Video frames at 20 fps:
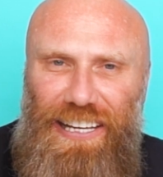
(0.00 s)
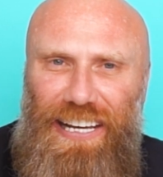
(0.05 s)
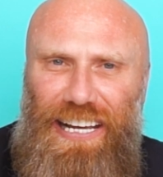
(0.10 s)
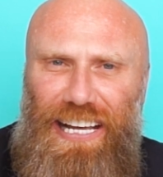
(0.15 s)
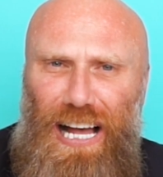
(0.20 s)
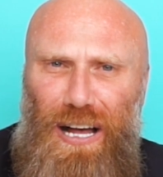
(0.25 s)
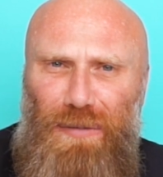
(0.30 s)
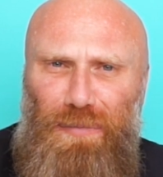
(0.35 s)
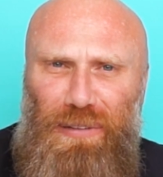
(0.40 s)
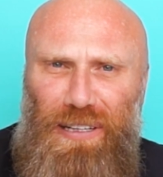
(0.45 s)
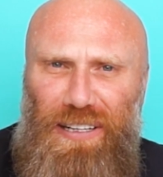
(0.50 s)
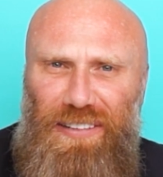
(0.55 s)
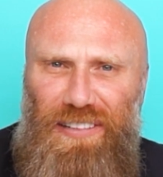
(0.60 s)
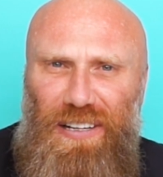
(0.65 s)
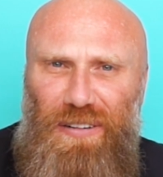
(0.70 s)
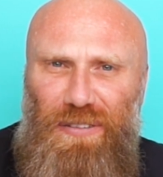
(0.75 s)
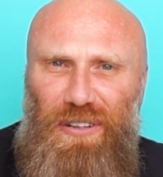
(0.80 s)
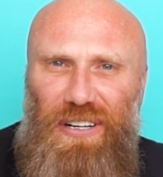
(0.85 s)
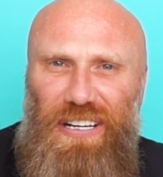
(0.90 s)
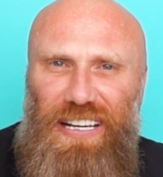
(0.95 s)
You can't please
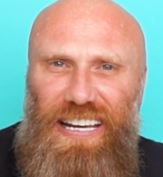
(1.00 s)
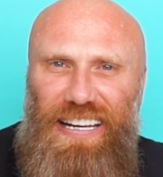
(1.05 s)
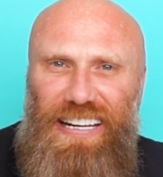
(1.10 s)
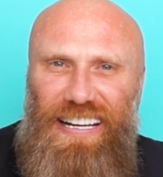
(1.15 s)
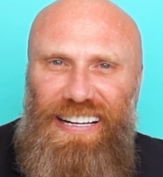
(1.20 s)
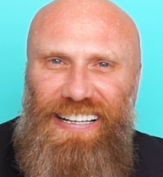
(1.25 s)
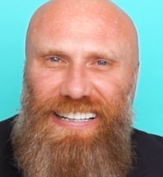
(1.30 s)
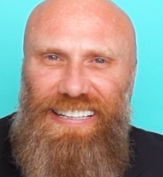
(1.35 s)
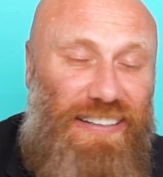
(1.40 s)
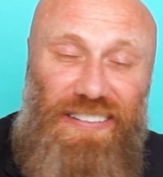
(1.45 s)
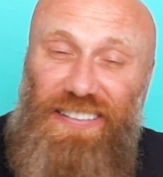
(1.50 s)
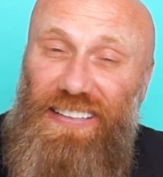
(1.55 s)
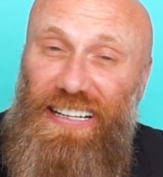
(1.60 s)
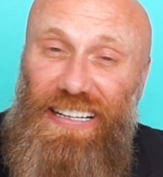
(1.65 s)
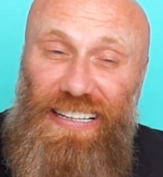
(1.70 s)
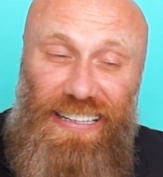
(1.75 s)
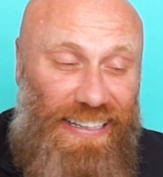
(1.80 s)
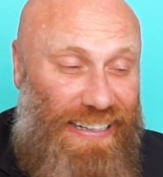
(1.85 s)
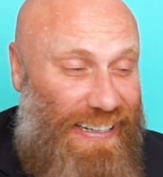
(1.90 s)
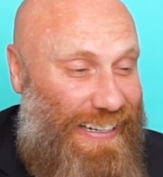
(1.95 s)
everyone, can you?
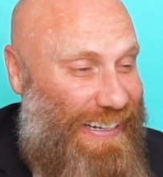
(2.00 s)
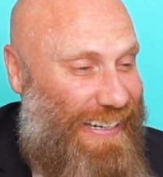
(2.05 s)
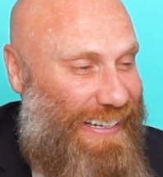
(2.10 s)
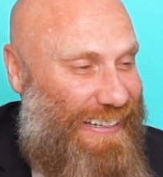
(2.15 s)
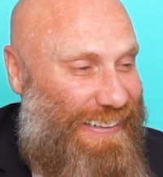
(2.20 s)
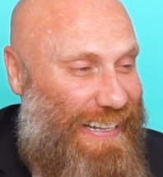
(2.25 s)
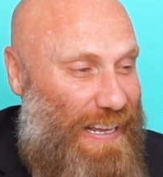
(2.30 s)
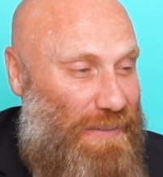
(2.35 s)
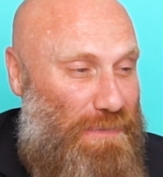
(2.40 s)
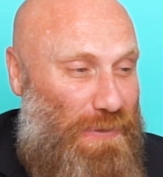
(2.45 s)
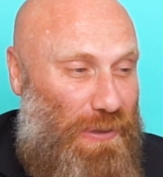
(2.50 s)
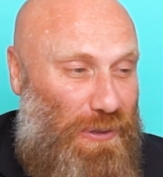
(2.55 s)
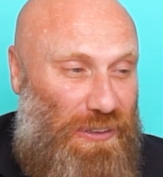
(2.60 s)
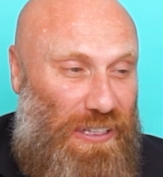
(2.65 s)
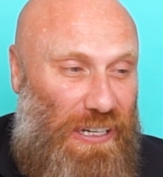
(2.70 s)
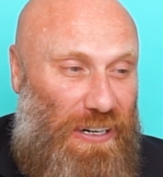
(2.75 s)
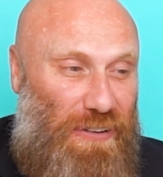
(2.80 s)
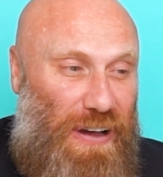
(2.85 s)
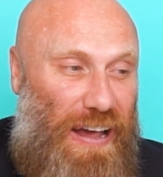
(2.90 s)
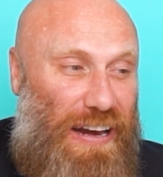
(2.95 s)
See? They built
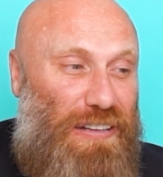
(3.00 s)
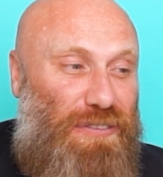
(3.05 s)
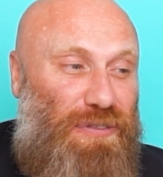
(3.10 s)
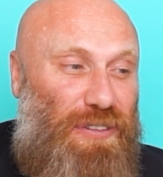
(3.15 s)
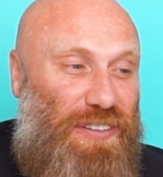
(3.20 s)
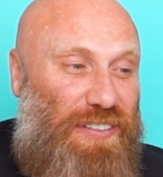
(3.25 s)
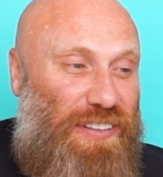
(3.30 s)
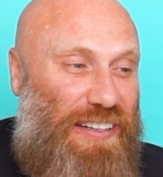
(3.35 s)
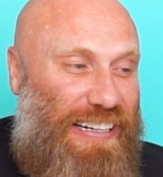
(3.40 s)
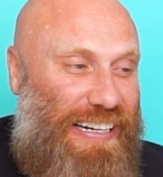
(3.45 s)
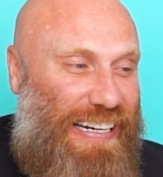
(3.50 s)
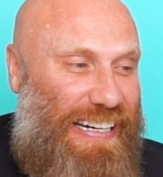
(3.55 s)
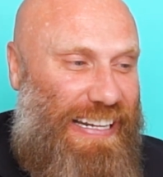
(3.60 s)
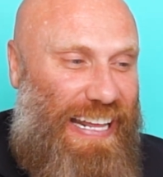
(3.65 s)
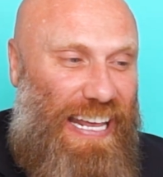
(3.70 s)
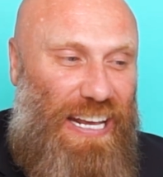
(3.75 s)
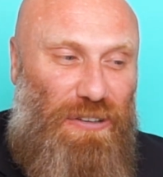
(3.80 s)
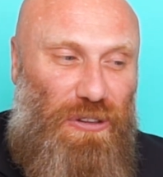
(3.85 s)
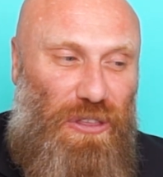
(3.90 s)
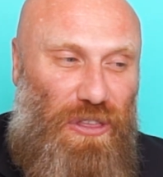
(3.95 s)
the greatest facility
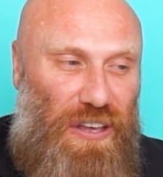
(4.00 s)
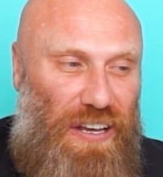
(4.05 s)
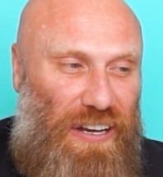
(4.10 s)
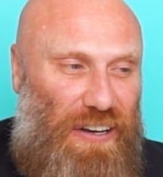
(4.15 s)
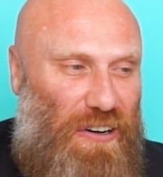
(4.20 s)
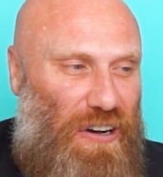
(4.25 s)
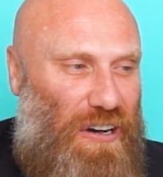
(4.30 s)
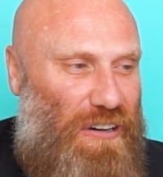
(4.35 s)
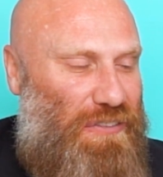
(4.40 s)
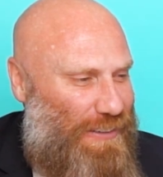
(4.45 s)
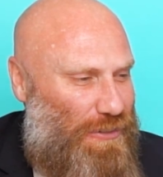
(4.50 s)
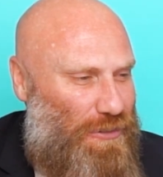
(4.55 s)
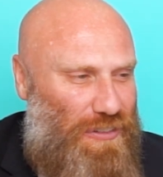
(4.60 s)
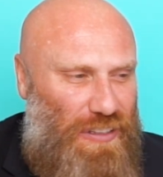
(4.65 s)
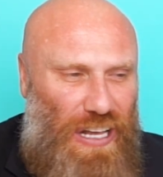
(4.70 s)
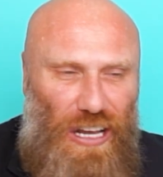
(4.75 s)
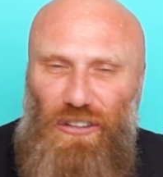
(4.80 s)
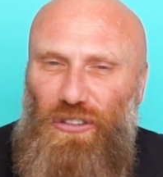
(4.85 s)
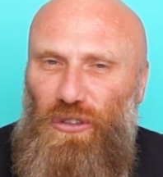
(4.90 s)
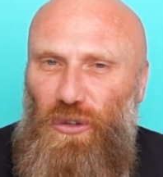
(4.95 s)
that you could think of. There was
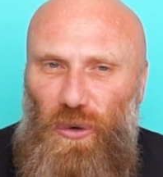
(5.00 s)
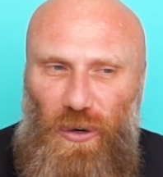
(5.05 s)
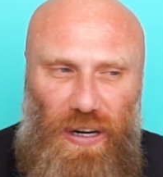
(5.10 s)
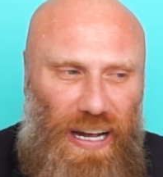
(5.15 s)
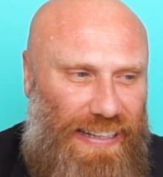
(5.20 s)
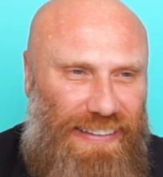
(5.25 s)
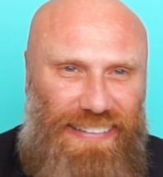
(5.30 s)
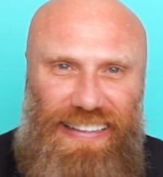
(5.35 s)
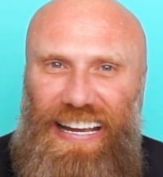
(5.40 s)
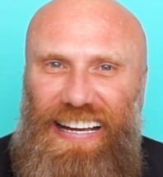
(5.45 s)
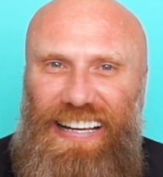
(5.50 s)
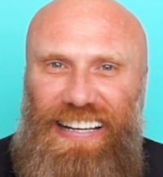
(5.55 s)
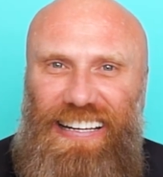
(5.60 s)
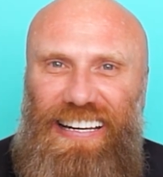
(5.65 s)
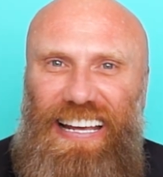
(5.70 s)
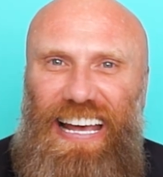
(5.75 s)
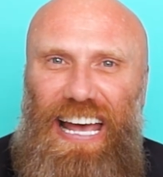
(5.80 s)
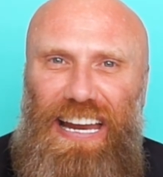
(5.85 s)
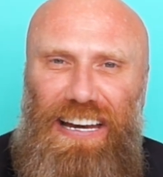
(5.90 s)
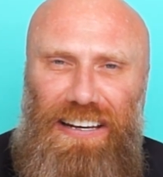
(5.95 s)
no shortcut taken,
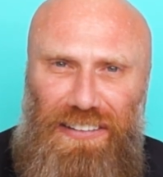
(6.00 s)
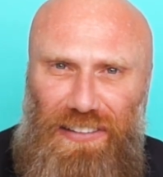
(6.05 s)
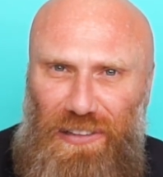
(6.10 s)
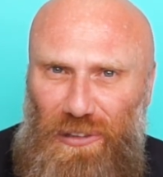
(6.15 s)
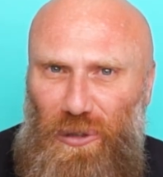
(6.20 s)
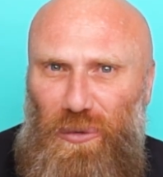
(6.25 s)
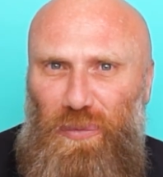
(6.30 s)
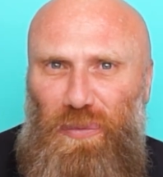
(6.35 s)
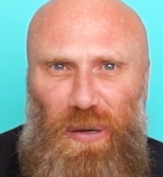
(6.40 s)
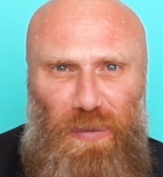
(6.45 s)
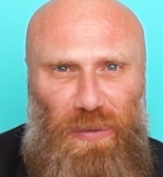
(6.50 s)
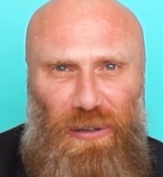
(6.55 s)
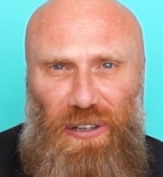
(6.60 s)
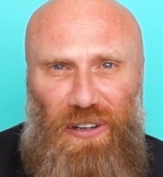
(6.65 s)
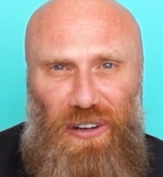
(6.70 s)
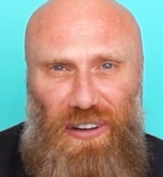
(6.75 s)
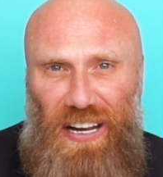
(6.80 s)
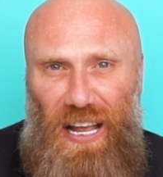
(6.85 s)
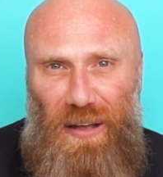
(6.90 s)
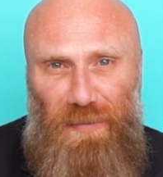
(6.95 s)
and still people are
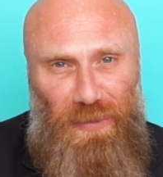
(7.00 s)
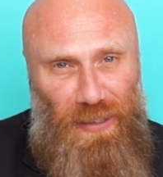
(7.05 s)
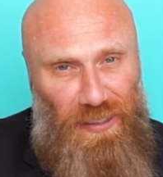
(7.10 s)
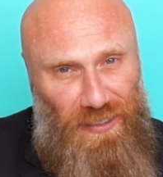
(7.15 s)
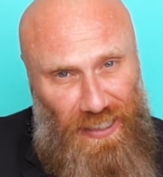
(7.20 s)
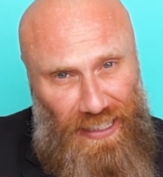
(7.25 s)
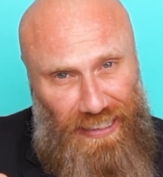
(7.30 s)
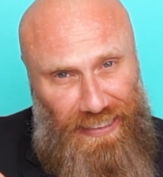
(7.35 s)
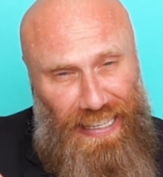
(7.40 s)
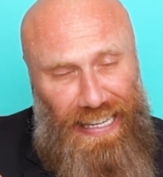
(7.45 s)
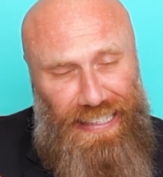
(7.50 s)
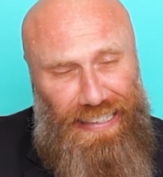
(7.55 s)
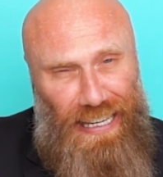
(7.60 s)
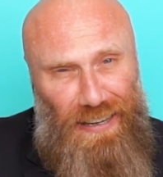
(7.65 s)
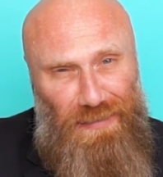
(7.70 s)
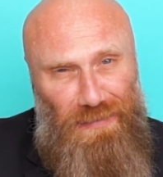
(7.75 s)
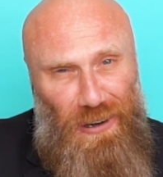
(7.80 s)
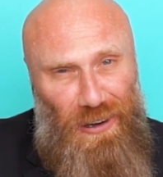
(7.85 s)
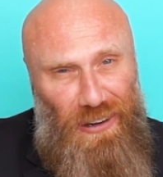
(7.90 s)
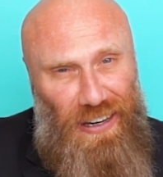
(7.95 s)
not happy. So take that
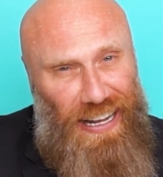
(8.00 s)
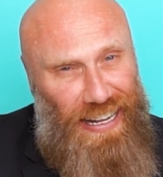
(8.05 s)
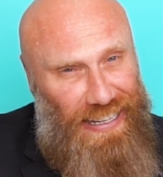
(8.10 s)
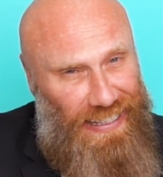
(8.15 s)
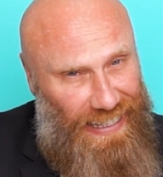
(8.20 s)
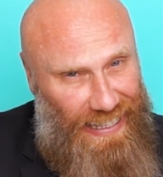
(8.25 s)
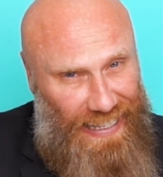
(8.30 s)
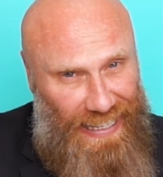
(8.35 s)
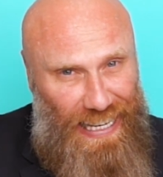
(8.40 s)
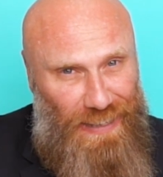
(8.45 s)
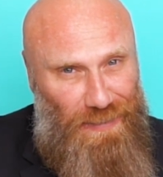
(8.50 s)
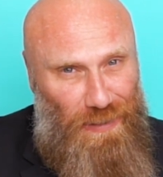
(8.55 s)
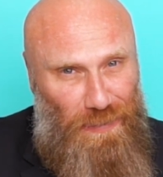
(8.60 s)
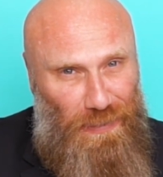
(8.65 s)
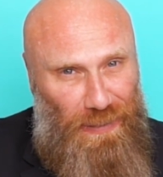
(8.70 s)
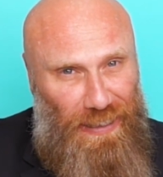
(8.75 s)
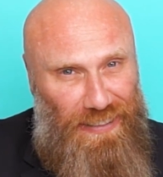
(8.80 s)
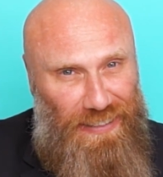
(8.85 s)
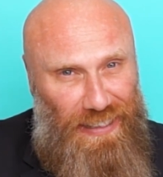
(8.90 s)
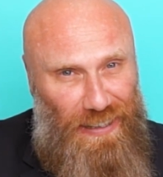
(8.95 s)
in mind, you can never
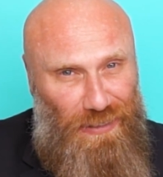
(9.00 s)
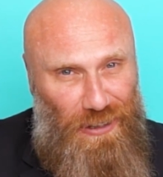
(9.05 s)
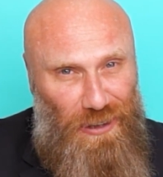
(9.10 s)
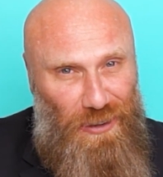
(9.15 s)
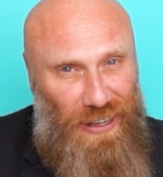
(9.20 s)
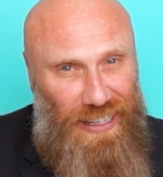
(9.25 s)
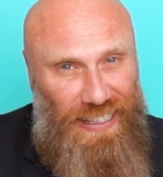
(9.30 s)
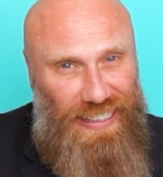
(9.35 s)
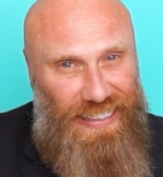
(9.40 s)
please everyone.